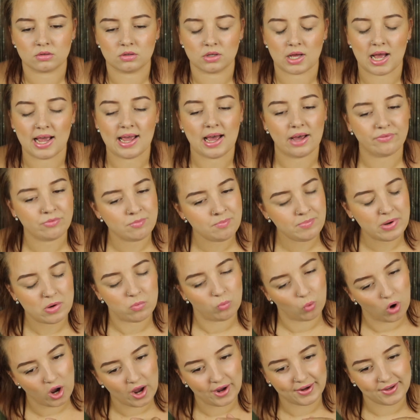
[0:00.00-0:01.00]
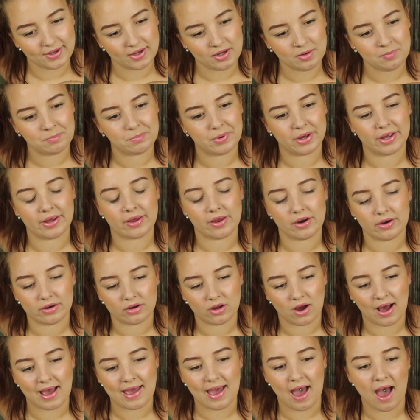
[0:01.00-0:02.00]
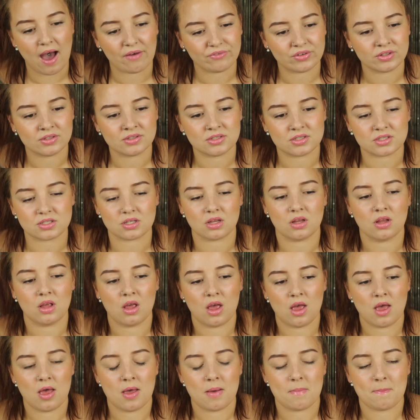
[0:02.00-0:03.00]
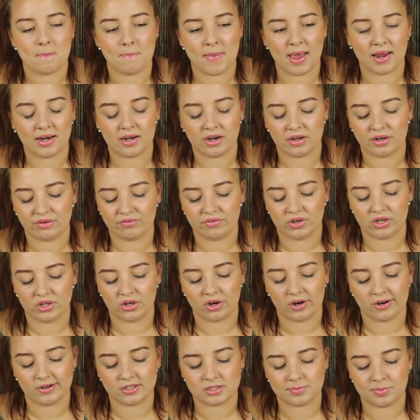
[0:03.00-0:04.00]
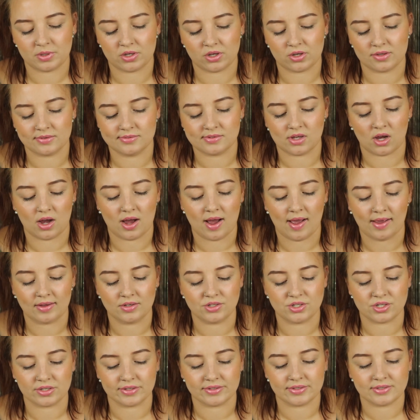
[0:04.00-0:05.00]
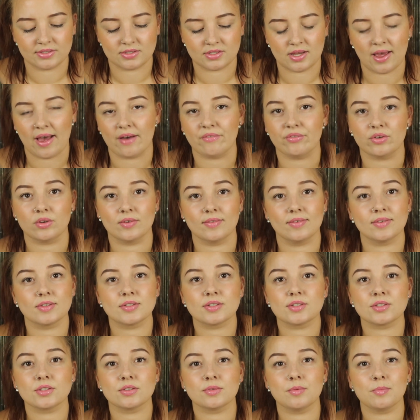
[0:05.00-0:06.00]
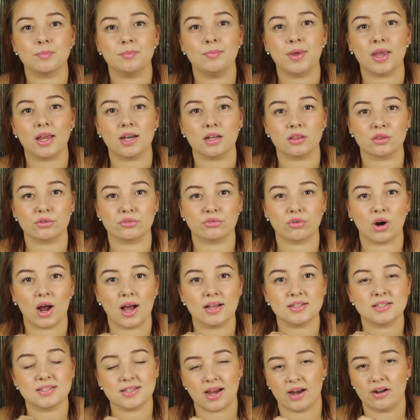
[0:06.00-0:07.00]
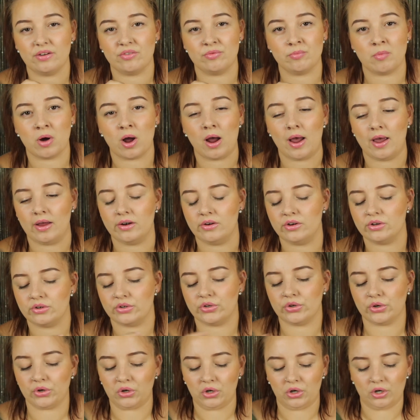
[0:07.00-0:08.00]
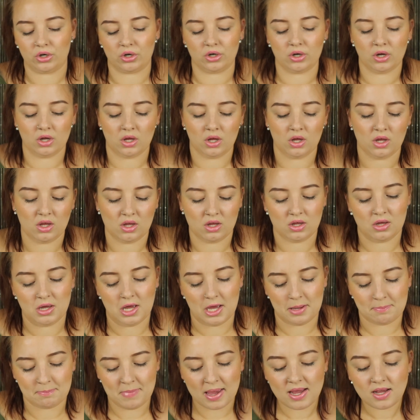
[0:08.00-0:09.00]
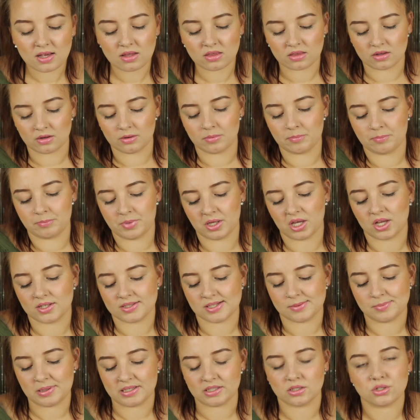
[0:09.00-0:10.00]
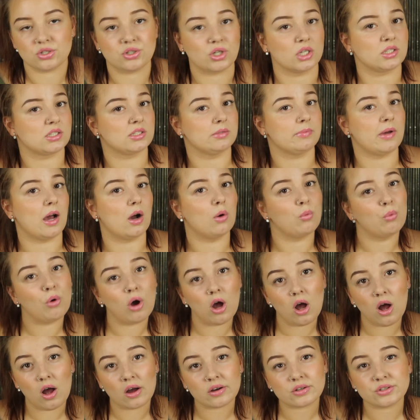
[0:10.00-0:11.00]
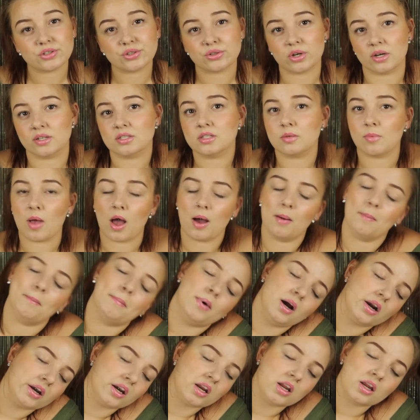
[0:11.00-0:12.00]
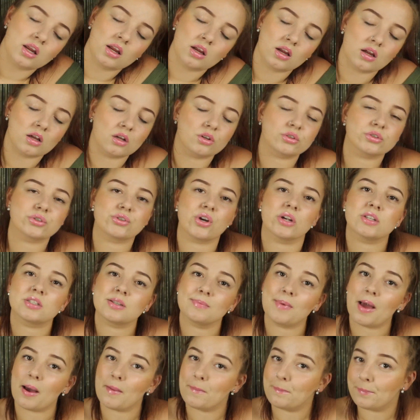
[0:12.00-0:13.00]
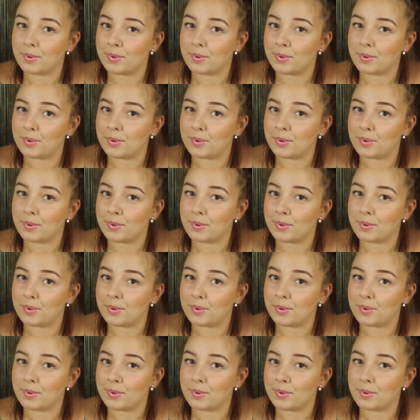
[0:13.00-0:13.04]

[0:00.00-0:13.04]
haven't been working, but I haven't made any videos because I just haven't been in the right state of mind to make them because I've been stressed about work, stressed about money, stressed about